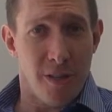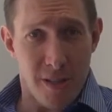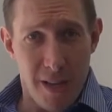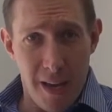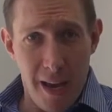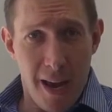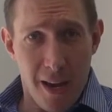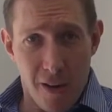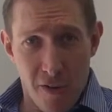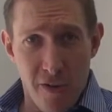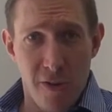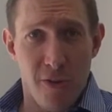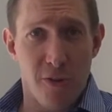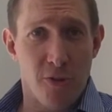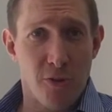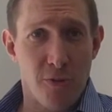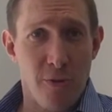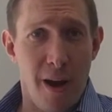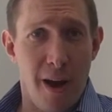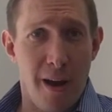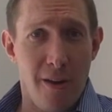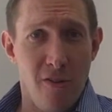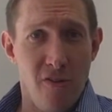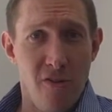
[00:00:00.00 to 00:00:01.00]
is actually a
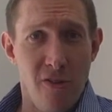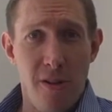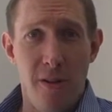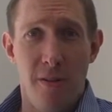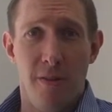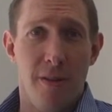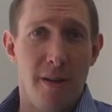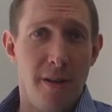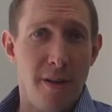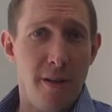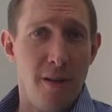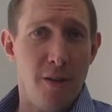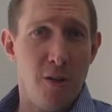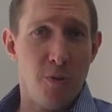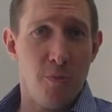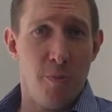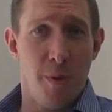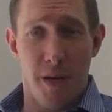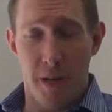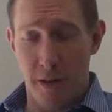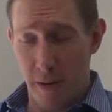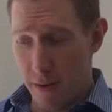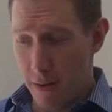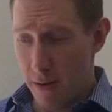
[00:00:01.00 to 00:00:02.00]
strategy that has
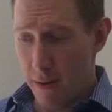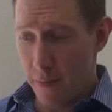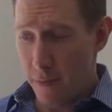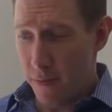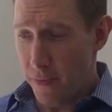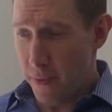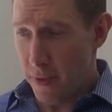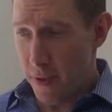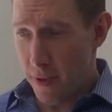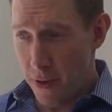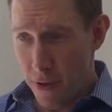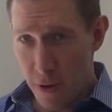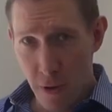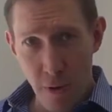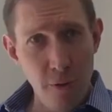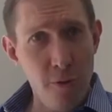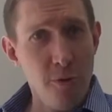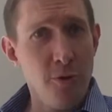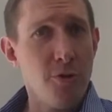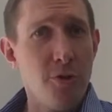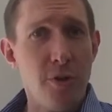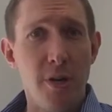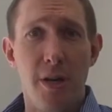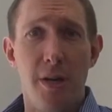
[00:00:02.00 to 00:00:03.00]
been
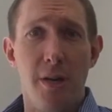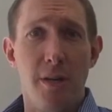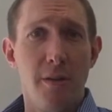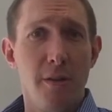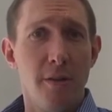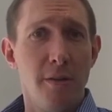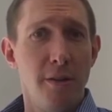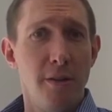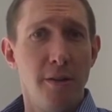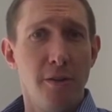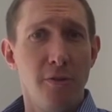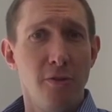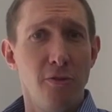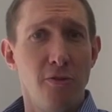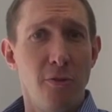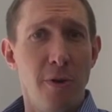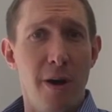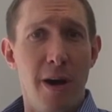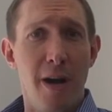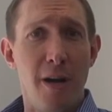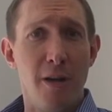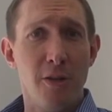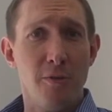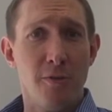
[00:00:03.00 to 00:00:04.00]
used in clinical
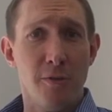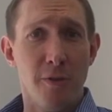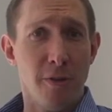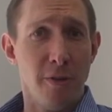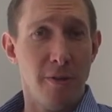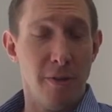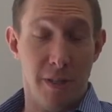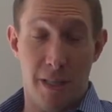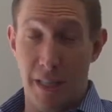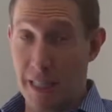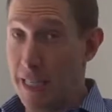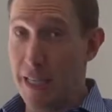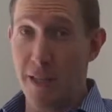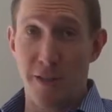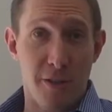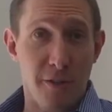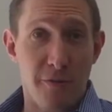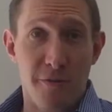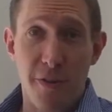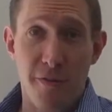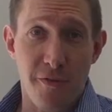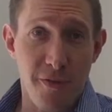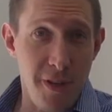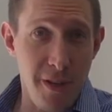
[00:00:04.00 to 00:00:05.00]
trials for at least the
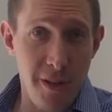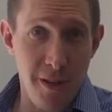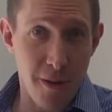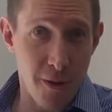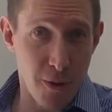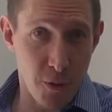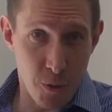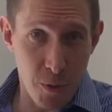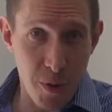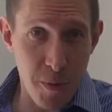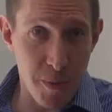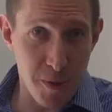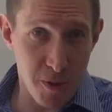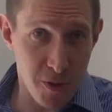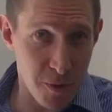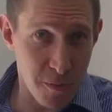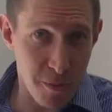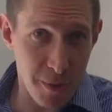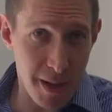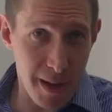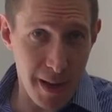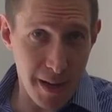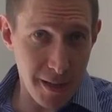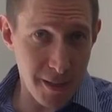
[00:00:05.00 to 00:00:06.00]
15 years we've been
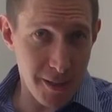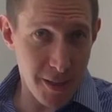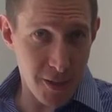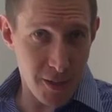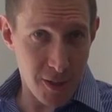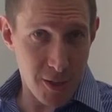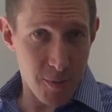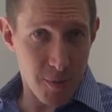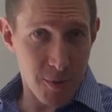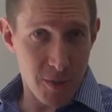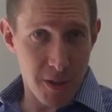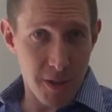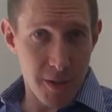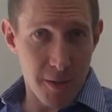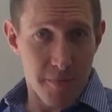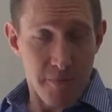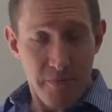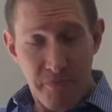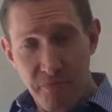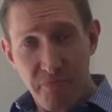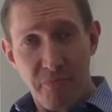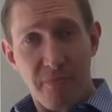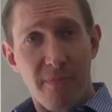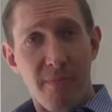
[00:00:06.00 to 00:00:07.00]
supplying systems in
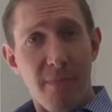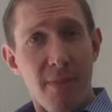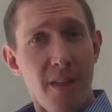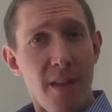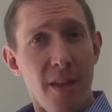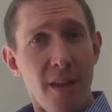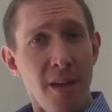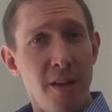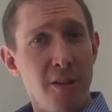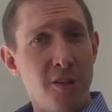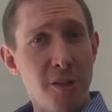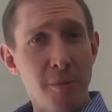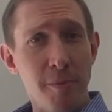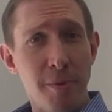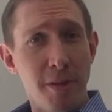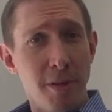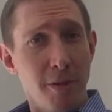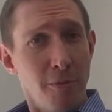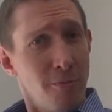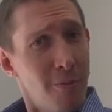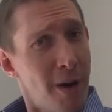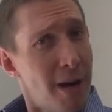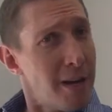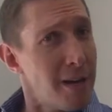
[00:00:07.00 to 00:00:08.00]
them is something
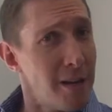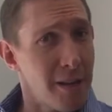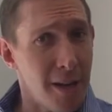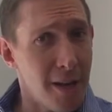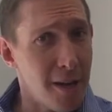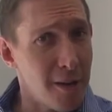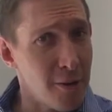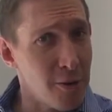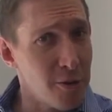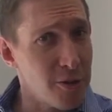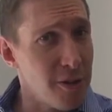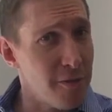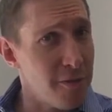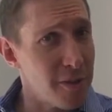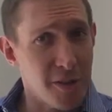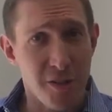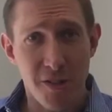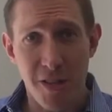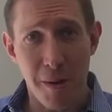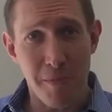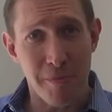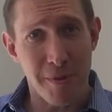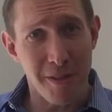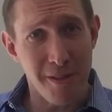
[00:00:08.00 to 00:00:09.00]
that regulators have
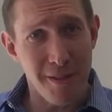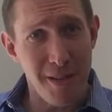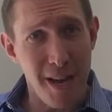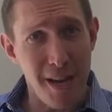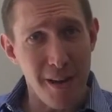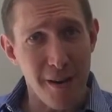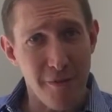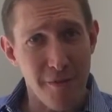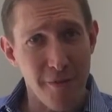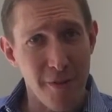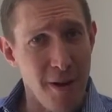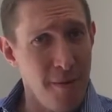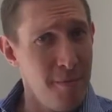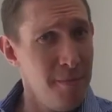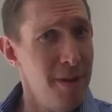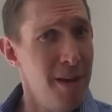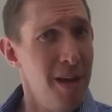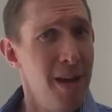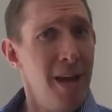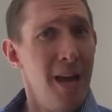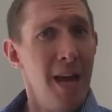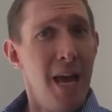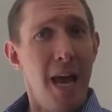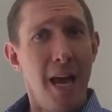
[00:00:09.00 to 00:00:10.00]
accepted data from.
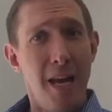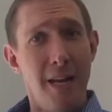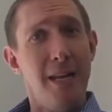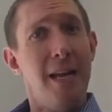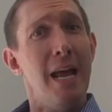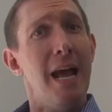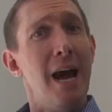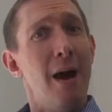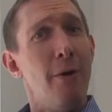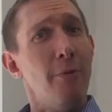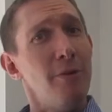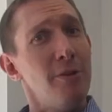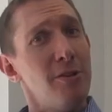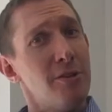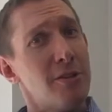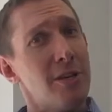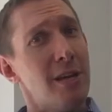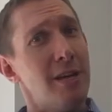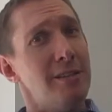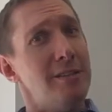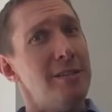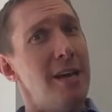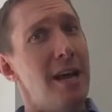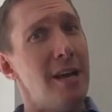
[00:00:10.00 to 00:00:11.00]
And now we just
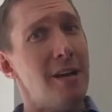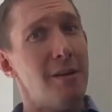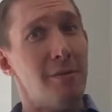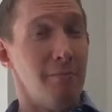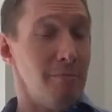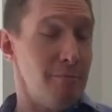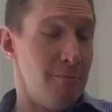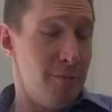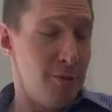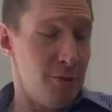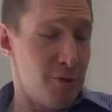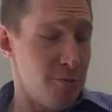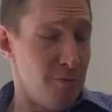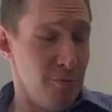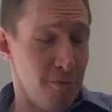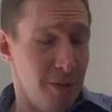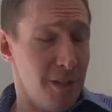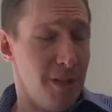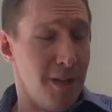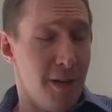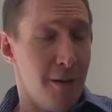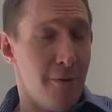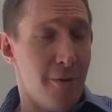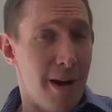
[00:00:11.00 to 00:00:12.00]
got to take what's
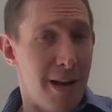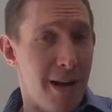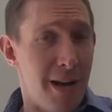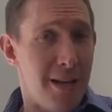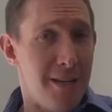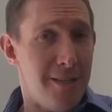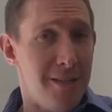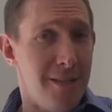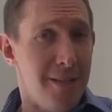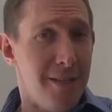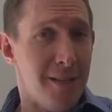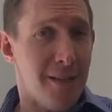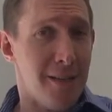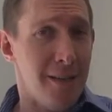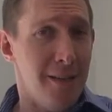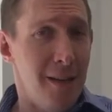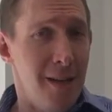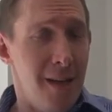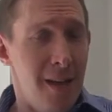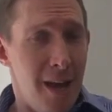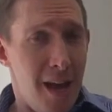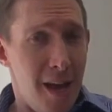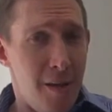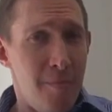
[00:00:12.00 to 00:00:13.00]
really a great idea
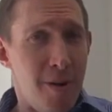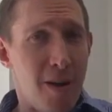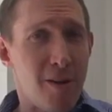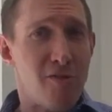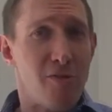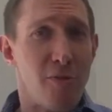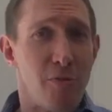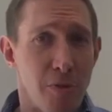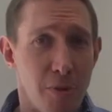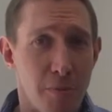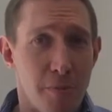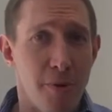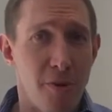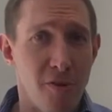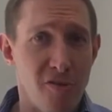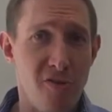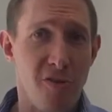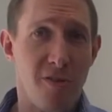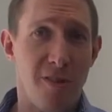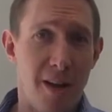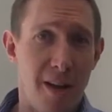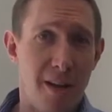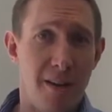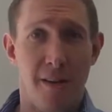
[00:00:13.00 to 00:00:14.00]
and make sure we're
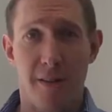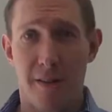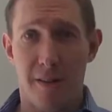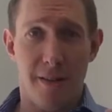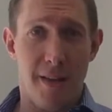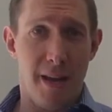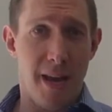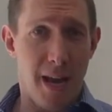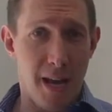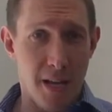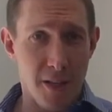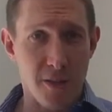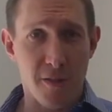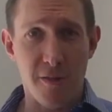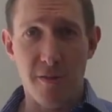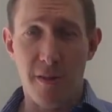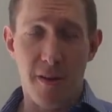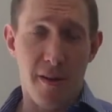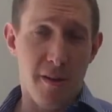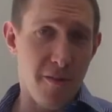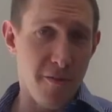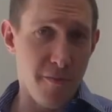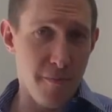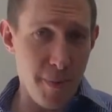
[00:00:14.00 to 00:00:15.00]
pushing that into the hands of,
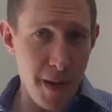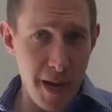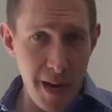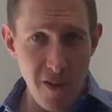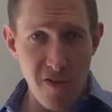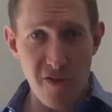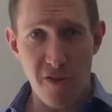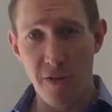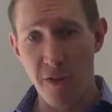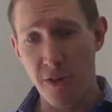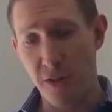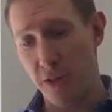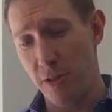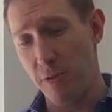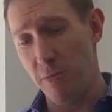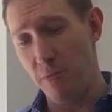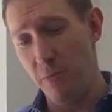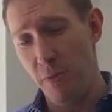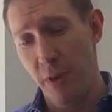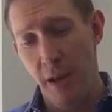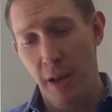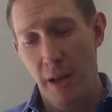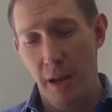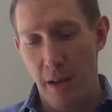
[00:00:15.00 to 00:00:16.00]
of patients
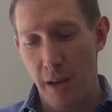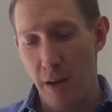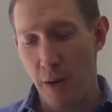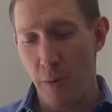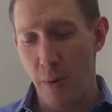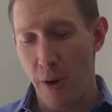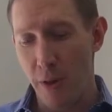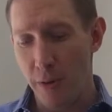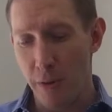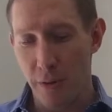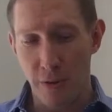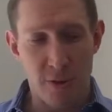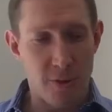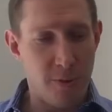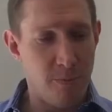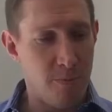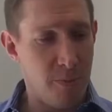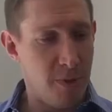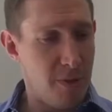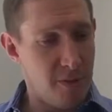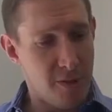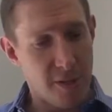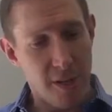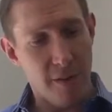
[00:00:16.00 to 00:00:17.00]
and you know whether it's
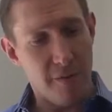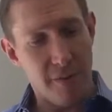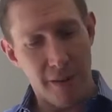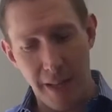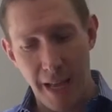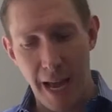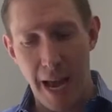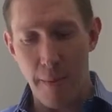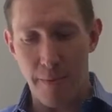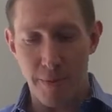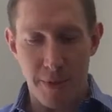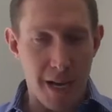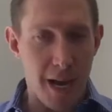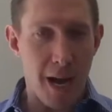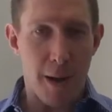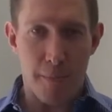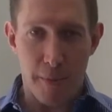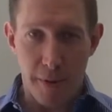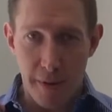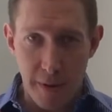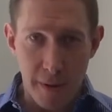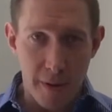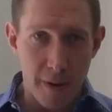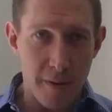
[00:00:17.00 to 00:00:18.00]
in, instead of a
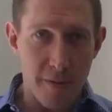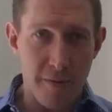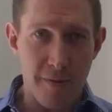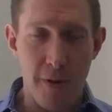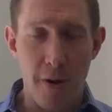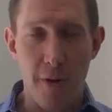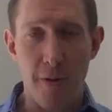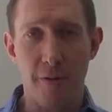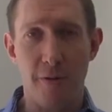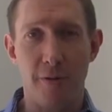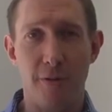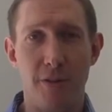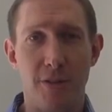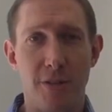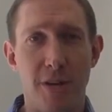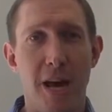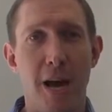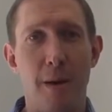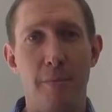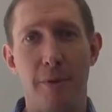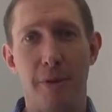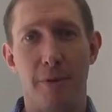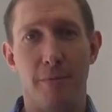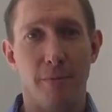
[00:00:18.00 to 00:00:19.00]
laptop, a, a, phone, or a
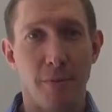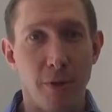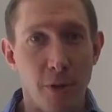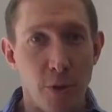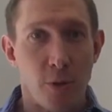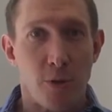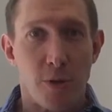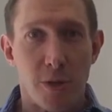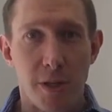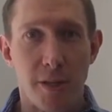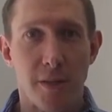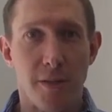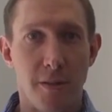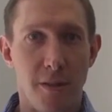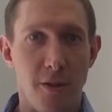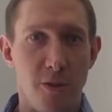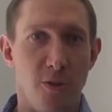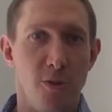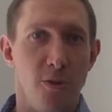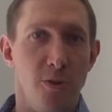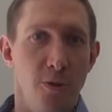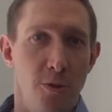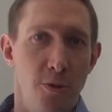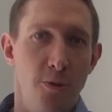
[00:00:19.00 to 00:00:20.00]
tablet, using it in
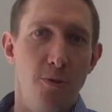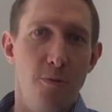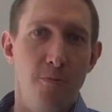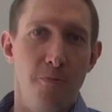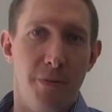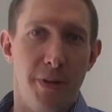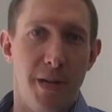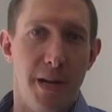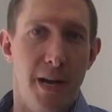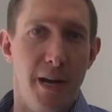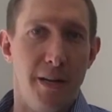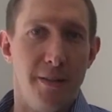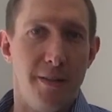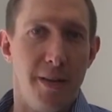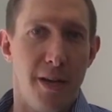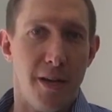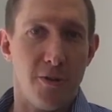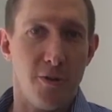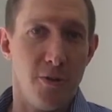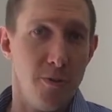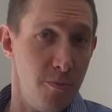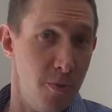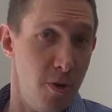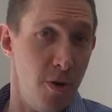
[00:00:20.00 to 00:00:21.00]
these new
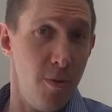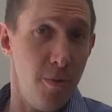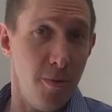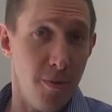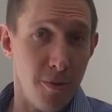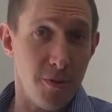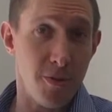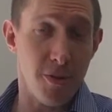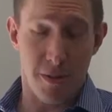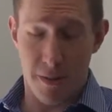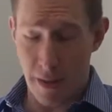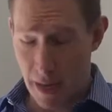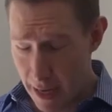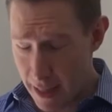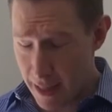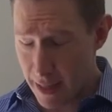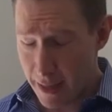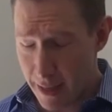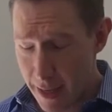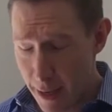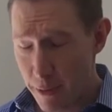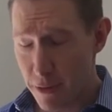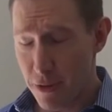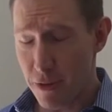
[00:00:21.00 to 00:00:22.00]
contexts and mobile. So I
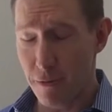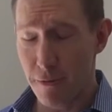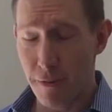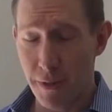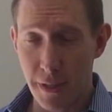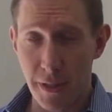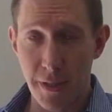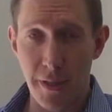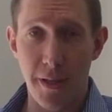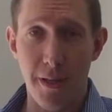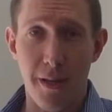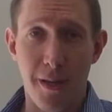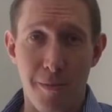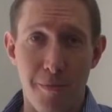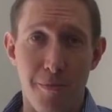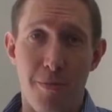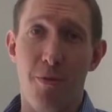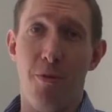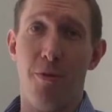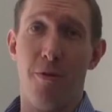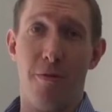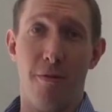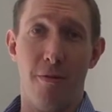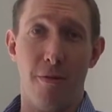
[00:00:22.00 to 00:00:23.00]
think that was a really
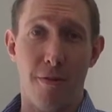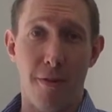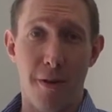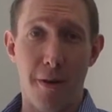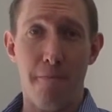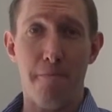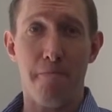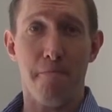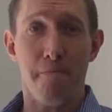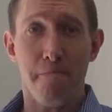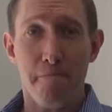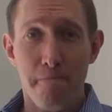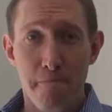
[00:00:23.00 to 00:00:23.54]
important thing.